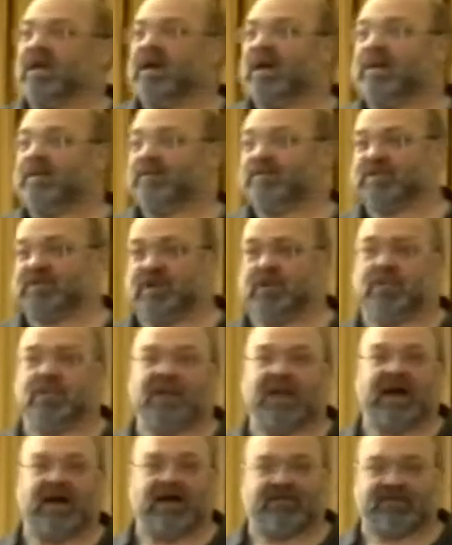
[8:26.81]

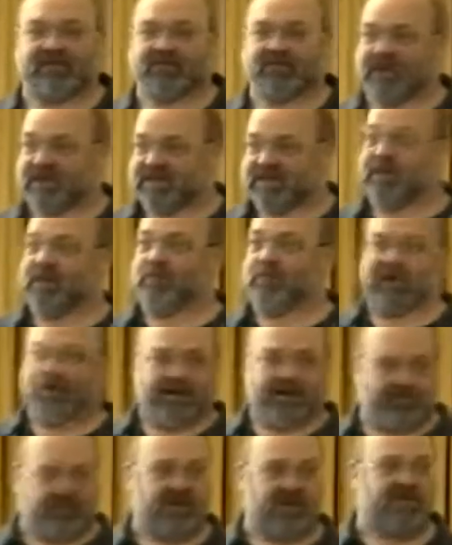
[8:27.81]
Presumably after fixing
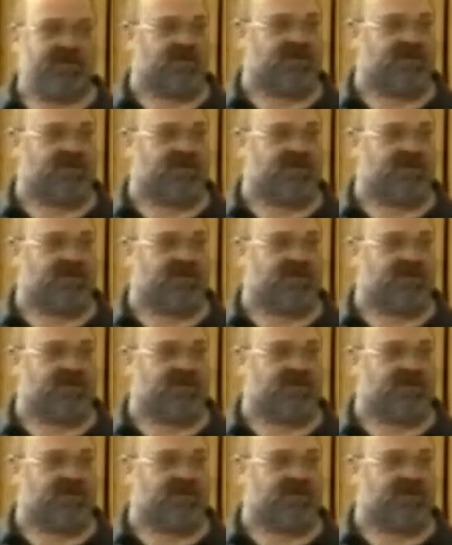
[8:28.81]
whatever it is that